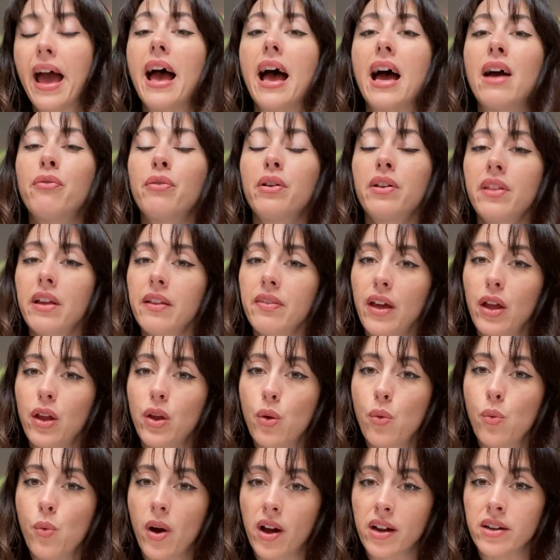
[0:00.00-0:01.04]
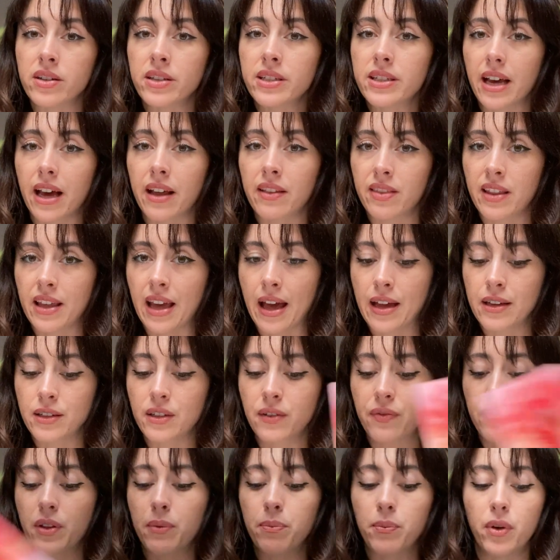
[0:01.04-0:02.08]
Everything that you want at the end
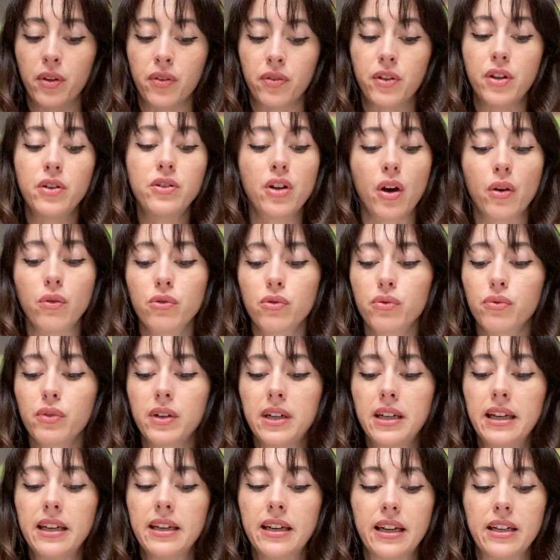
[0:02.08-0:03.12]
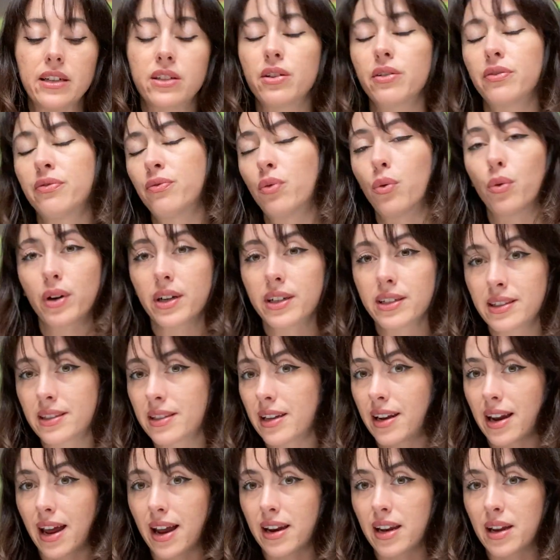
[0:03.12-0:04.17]
of the month, you don't really need to force it
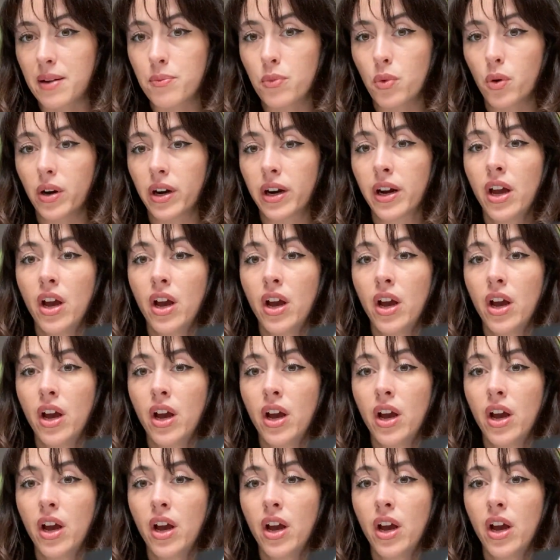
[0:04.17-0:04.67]
anymore.